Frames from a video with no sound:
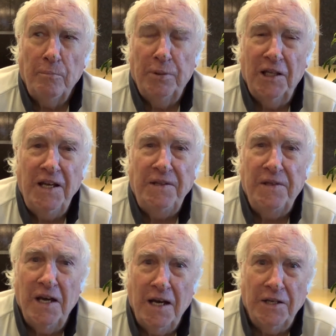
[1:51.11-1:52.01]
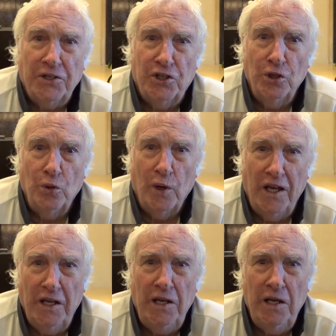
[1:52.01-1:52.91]
plate that to
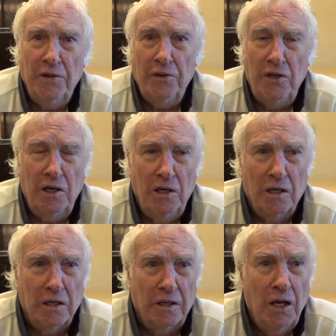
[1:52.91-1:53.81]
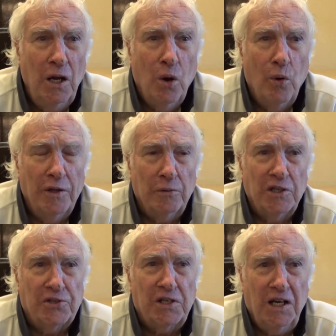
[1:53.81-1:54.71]
any other yarn, whether
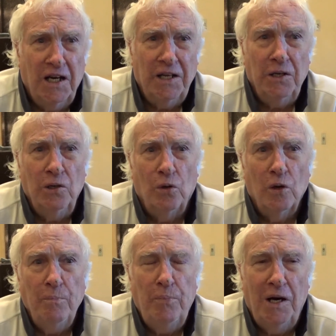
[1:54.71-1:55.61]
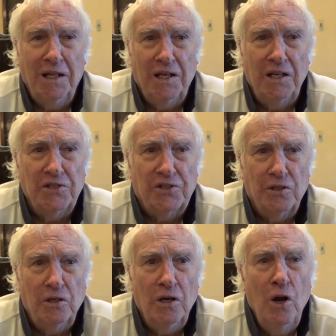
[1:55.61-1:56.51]
it's cotton or
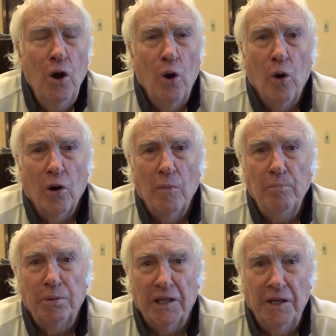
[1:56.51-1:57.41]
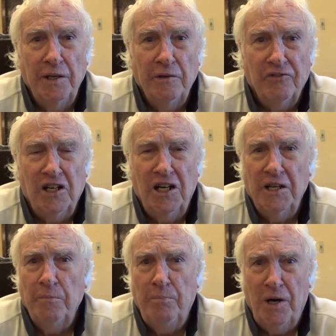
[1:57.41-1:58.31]
polyester or a blend of
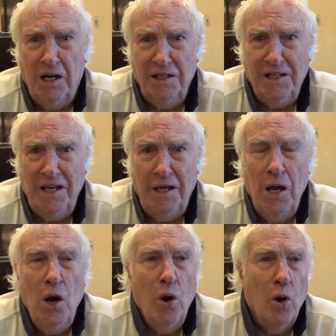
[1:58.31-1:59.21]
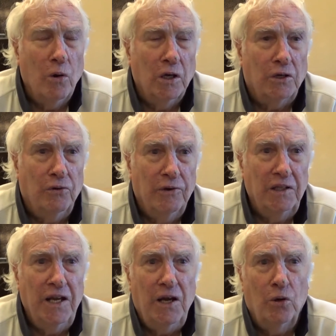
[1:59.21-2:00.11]
cotton poly or
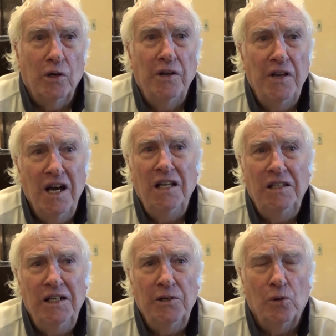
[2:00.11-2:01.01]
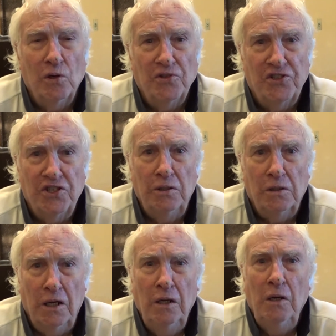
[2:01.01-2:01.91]
acrylic or nylon or
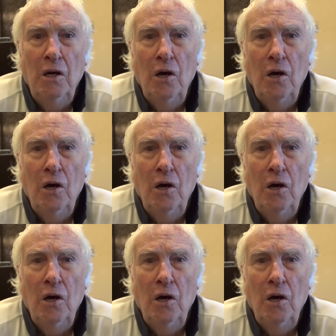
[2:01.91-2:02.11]
silk